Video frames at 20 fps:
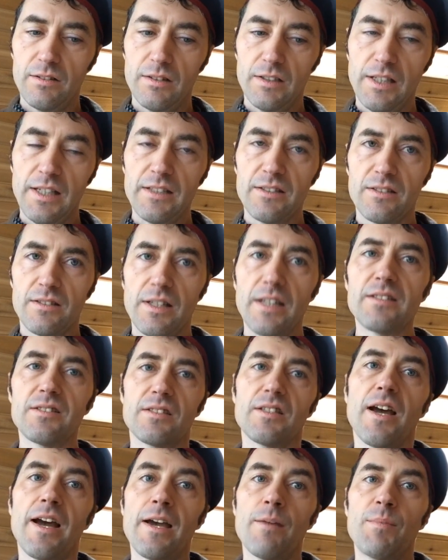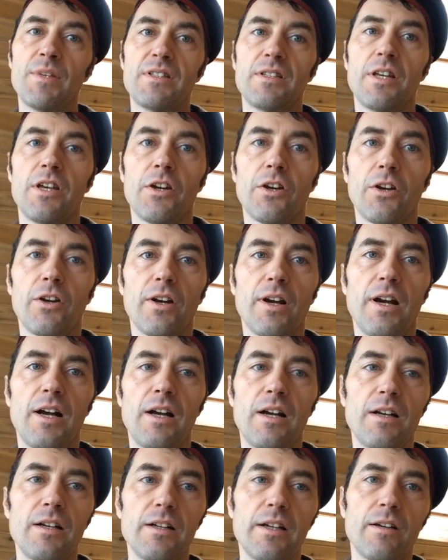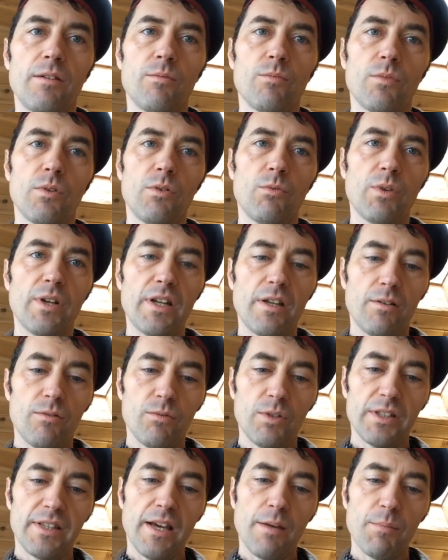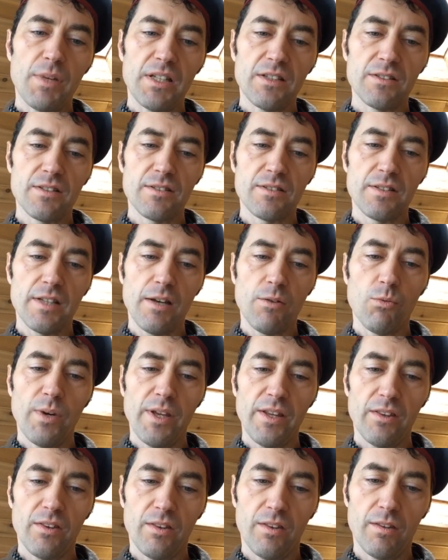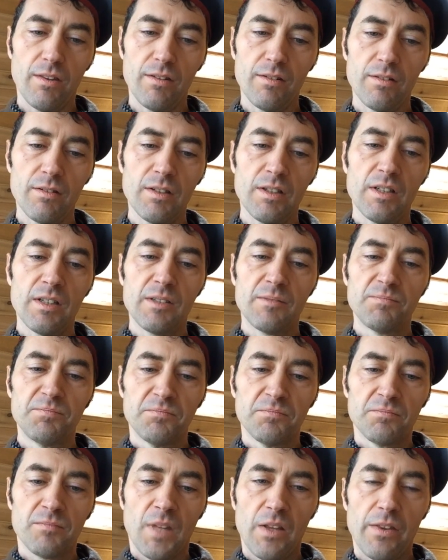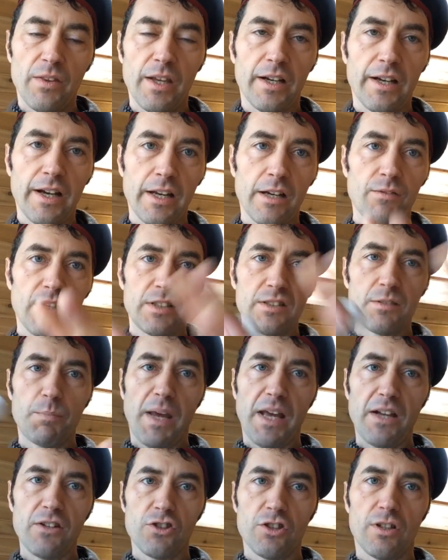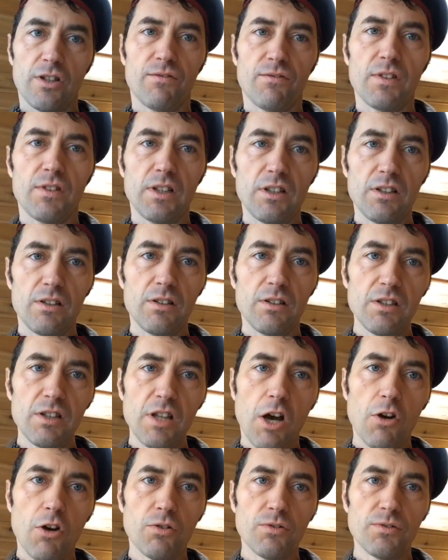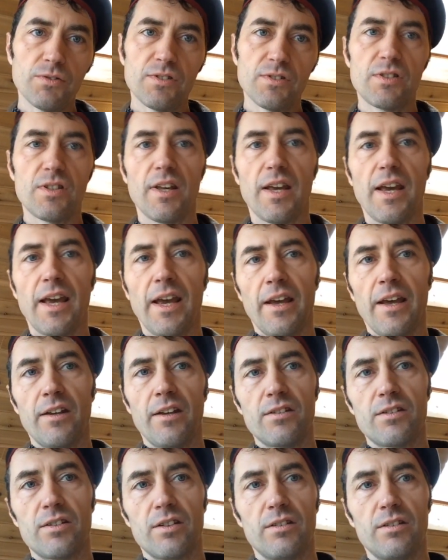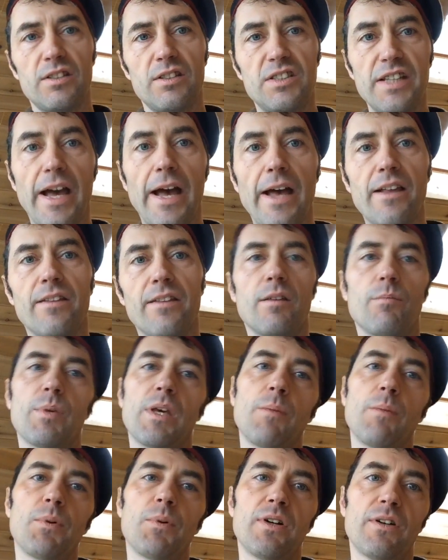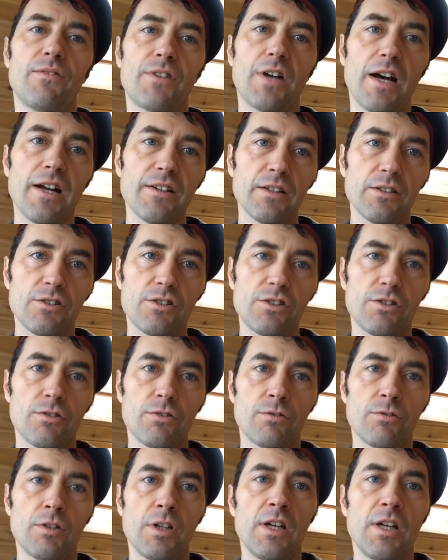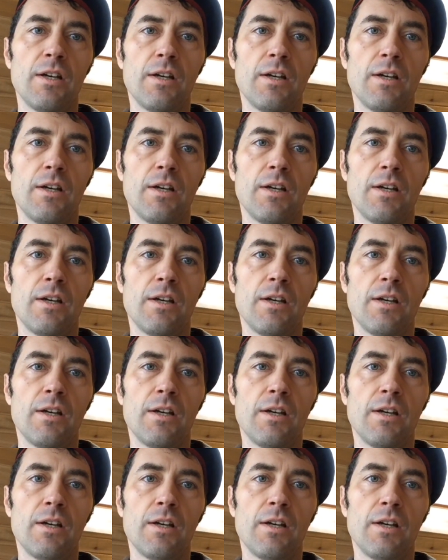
its time is here. And what that means is that with the kind of expansion of loans and debt that people have gotten into,